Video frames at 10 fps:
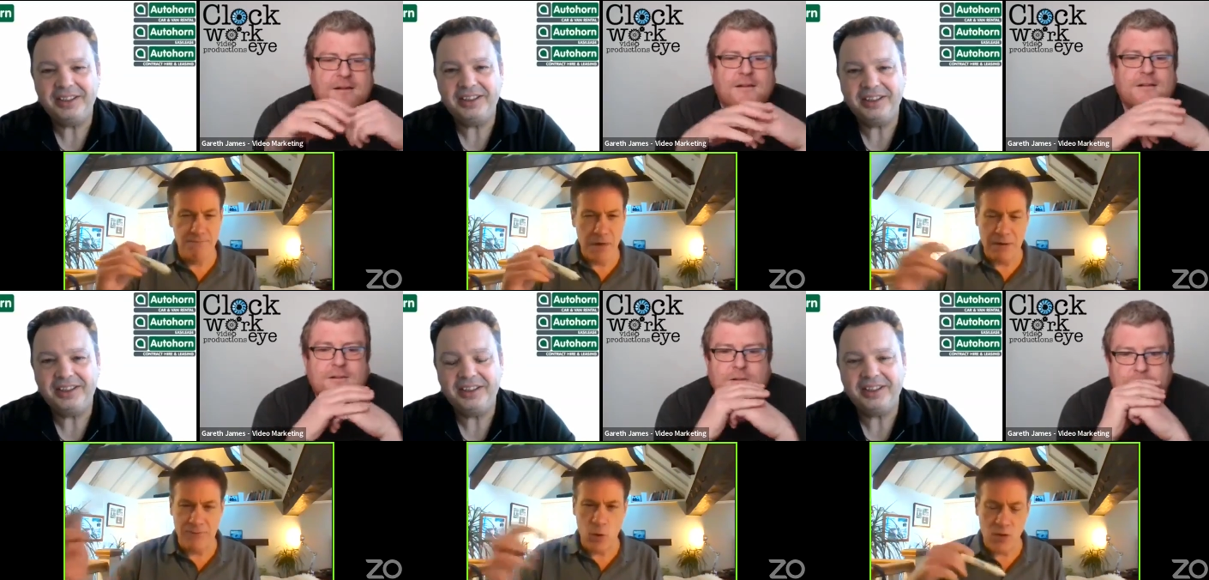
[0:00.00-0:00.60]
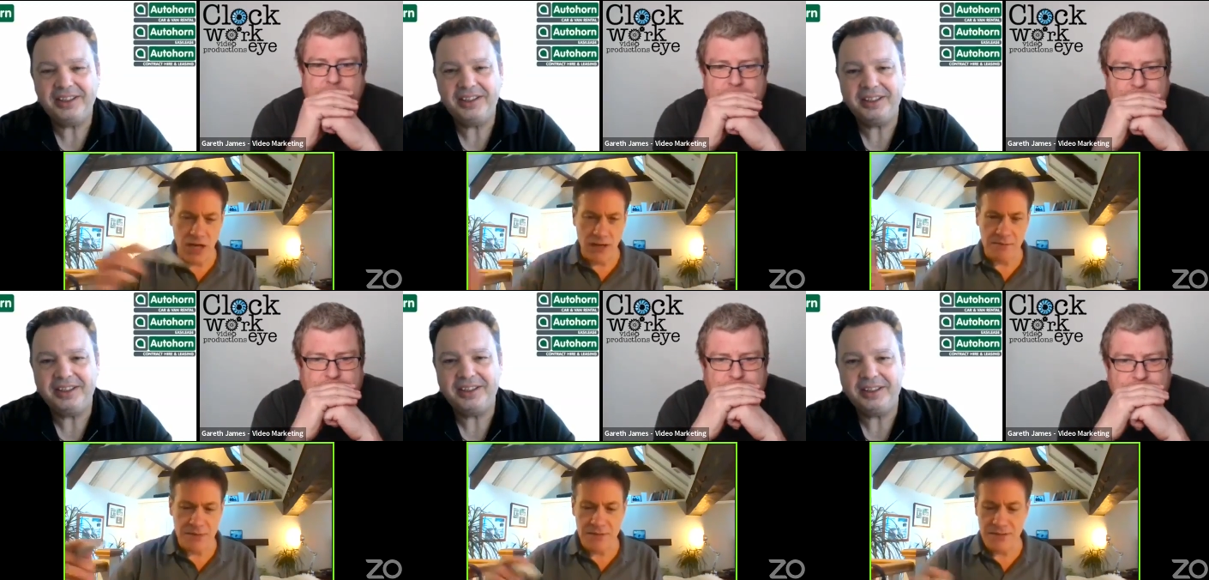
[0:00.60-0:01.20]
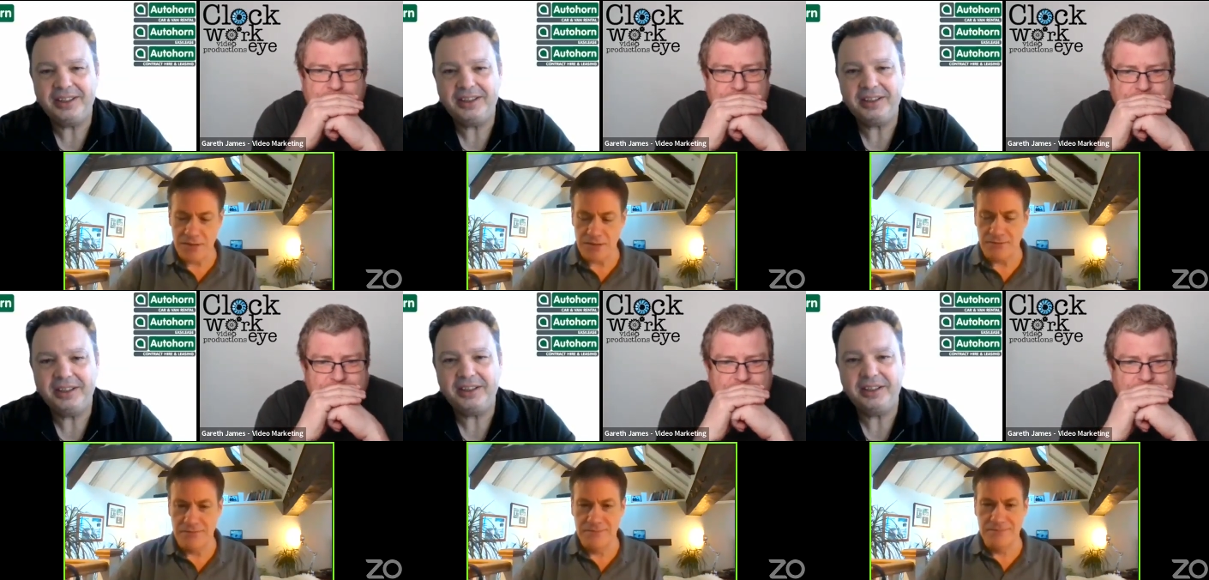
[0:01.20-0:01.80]
Speaker 1: about four times. So
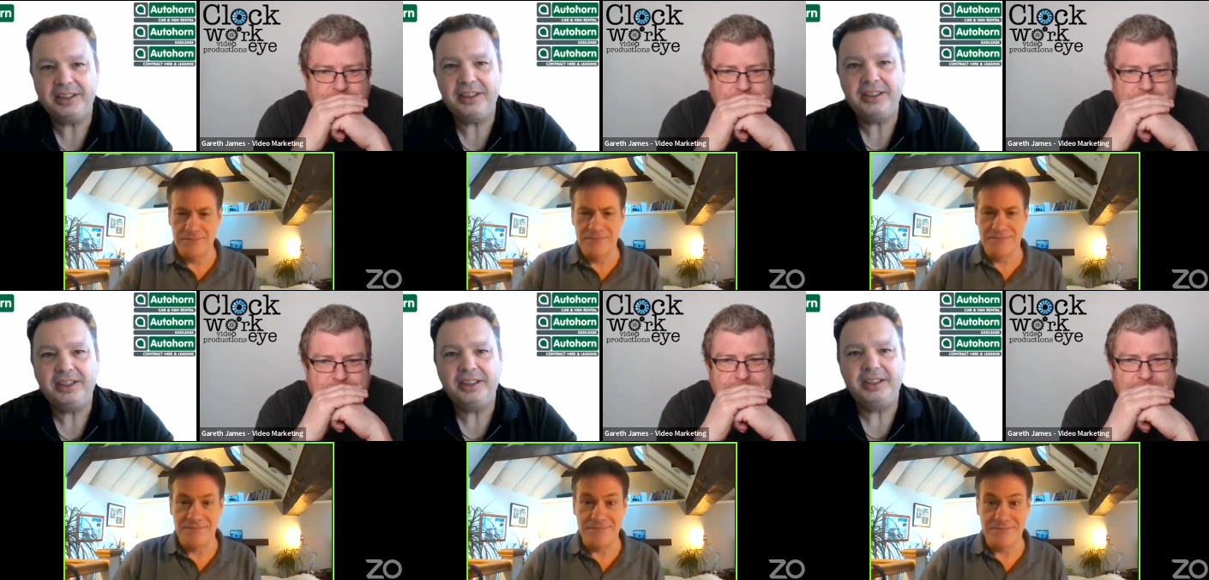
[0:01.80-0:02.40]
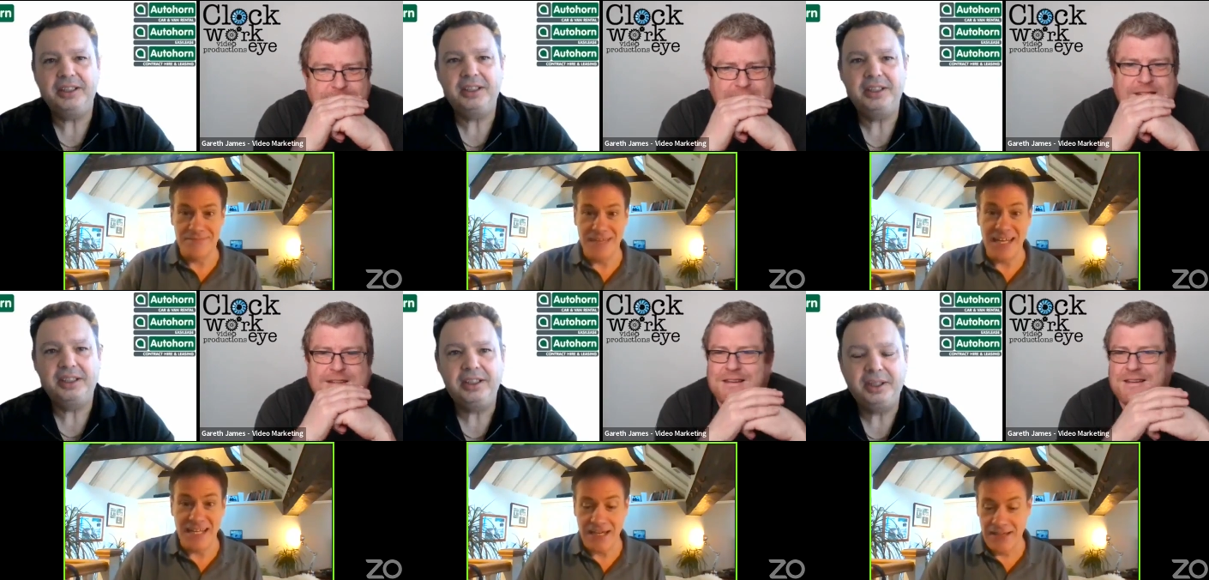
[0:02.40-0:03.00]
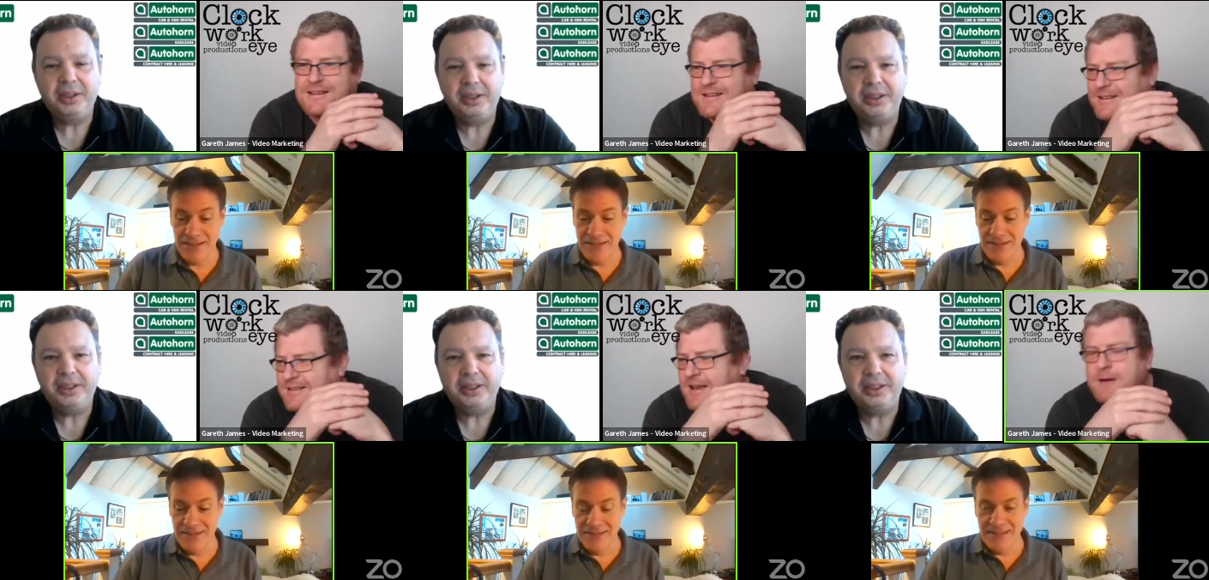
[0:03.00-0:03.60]
in a day.
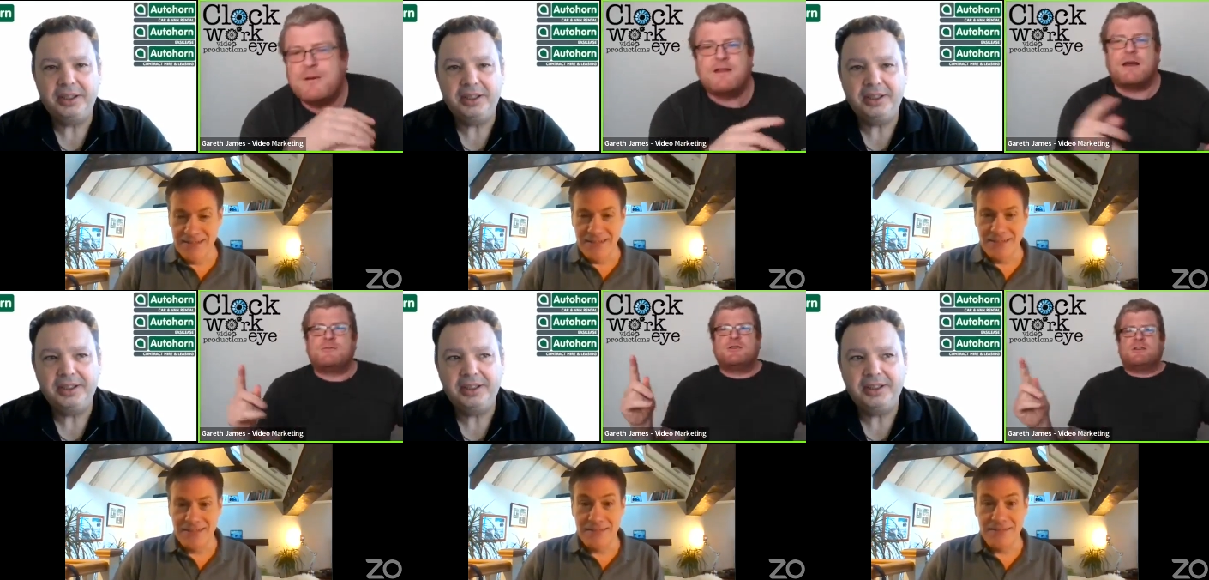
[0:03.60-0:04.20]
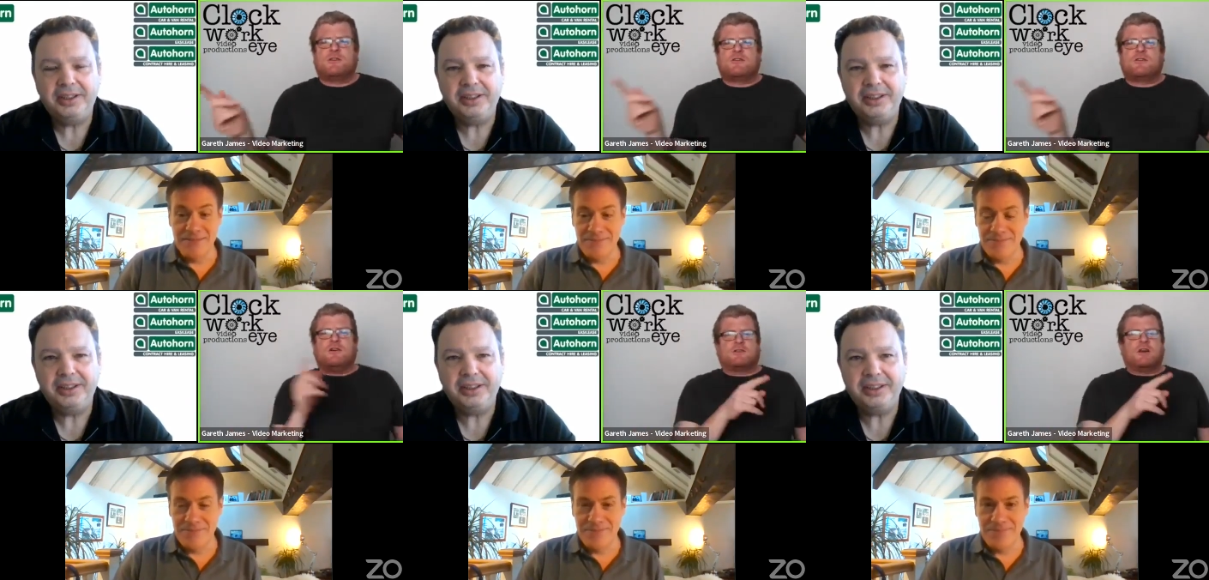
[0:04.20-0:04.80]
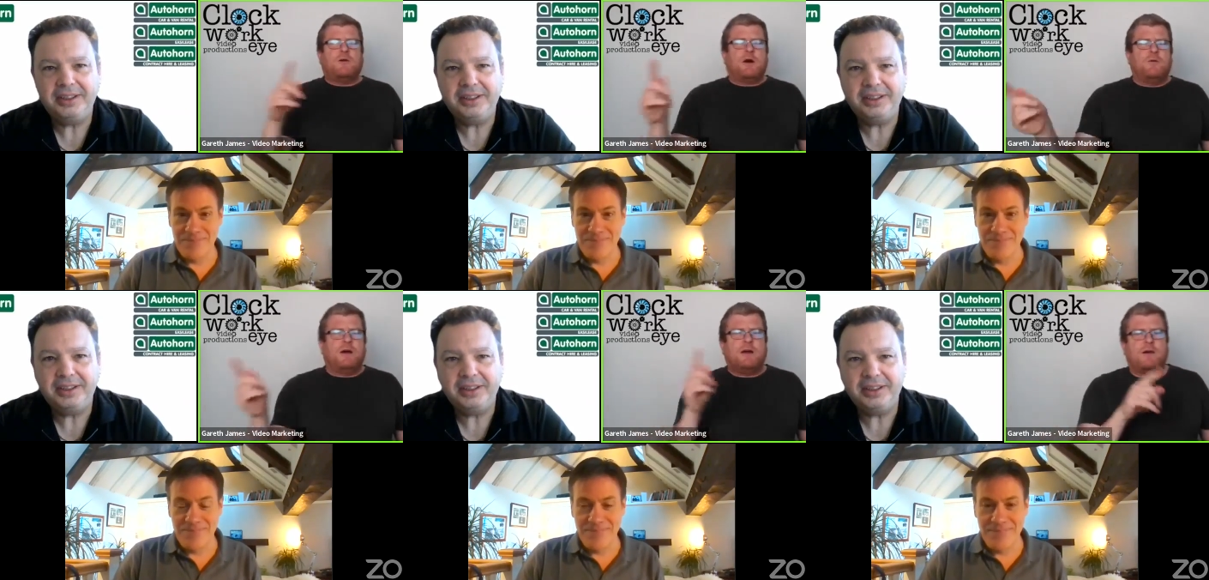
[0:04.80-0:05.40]
Speaker 2: How many times is it across? How, how,
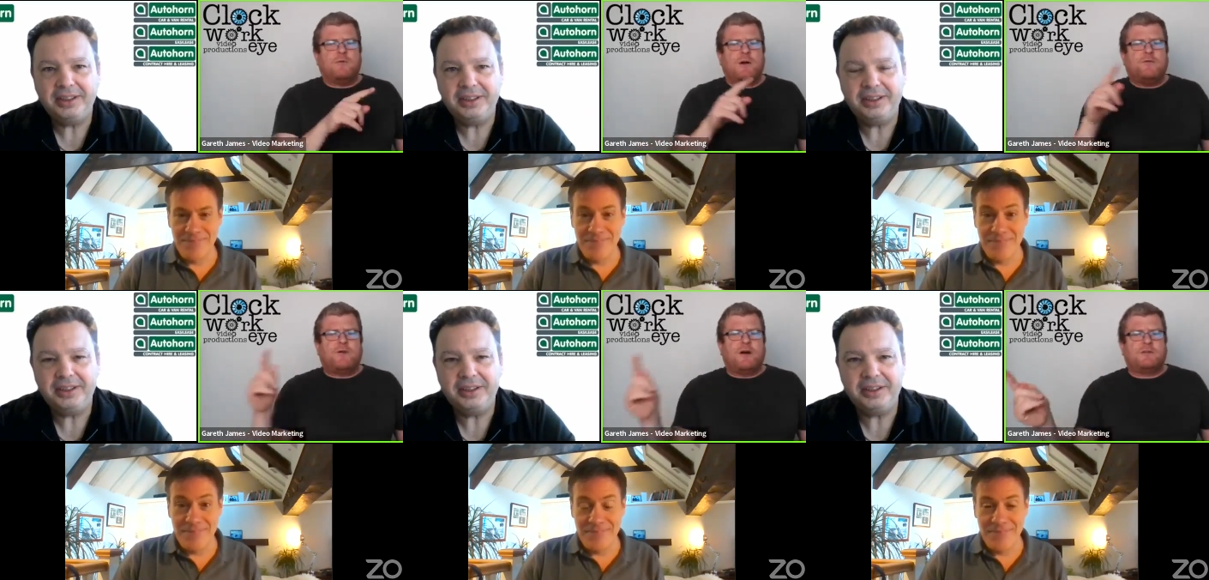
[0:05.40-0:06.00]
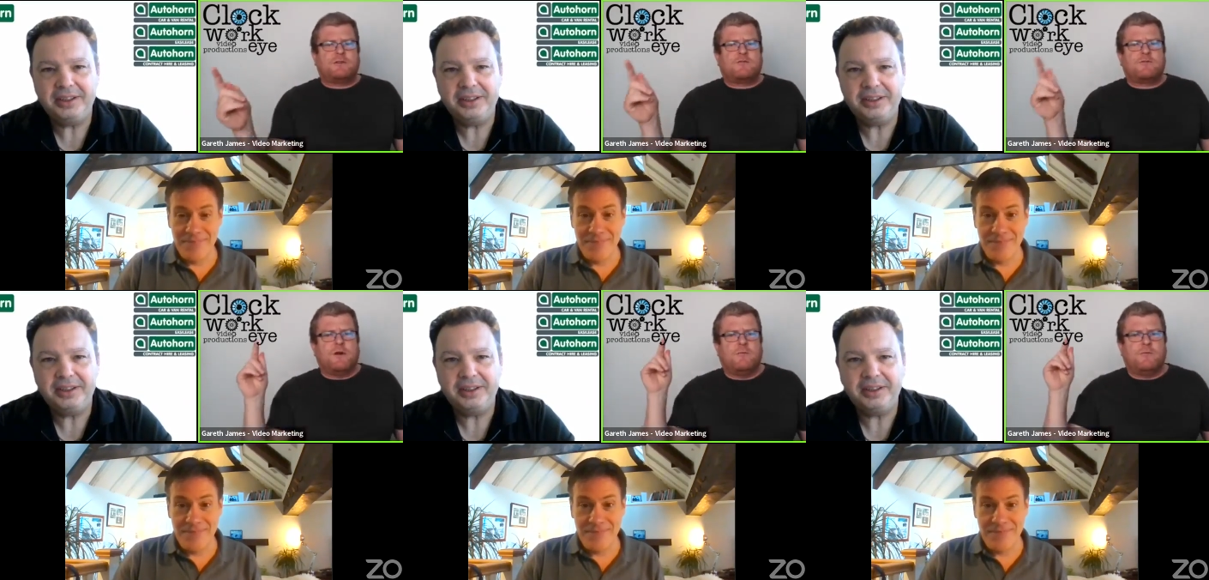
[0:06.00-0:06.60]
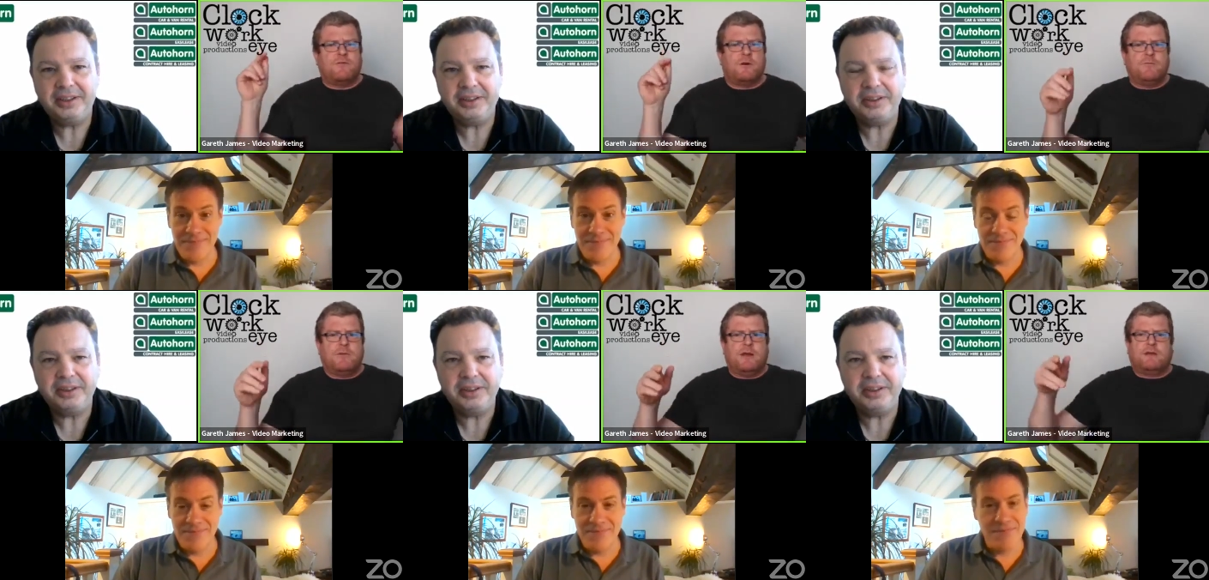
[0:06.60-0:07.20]
how, how far is it from, from
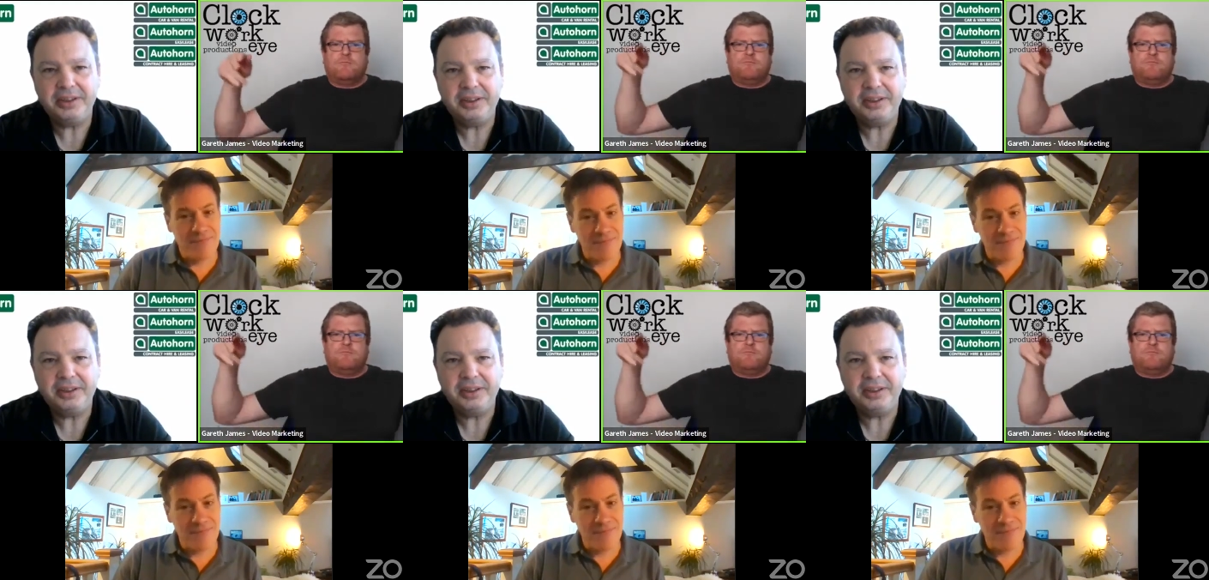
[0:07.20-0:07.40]
like